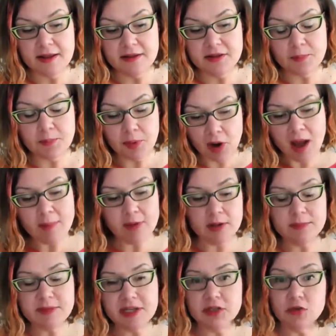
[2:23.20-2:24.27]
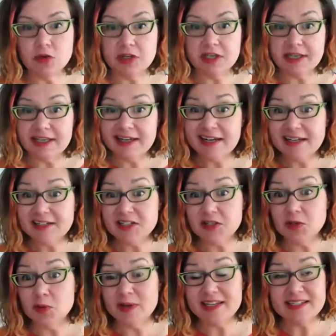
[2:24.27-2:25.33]
the problem that you can get
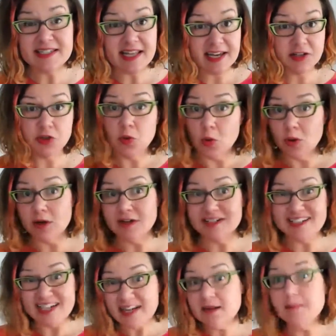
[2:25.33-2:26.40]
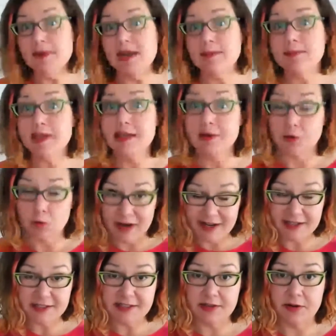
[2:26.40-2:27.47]
into is that your data may be at
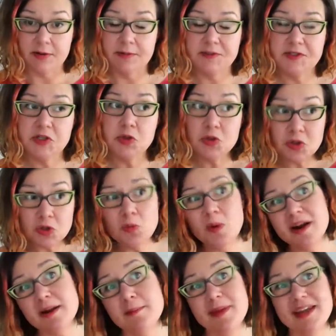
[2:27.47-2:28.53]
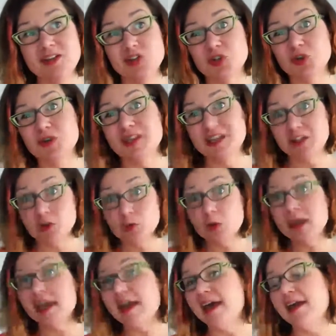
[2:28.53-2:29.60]
risk. So you want to make sure that you
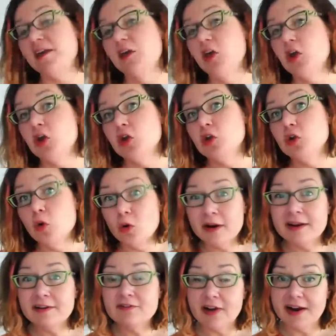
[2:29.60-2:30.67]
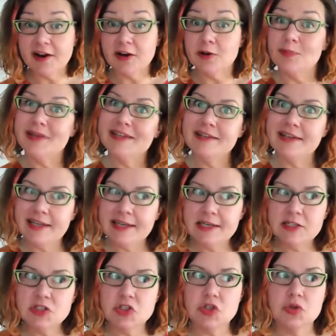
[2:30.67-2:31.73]
get your environment
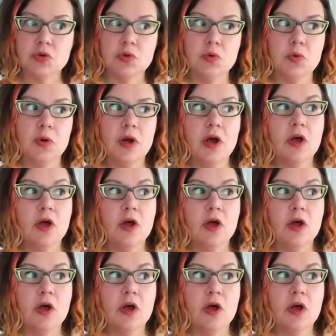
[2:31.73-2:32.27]
into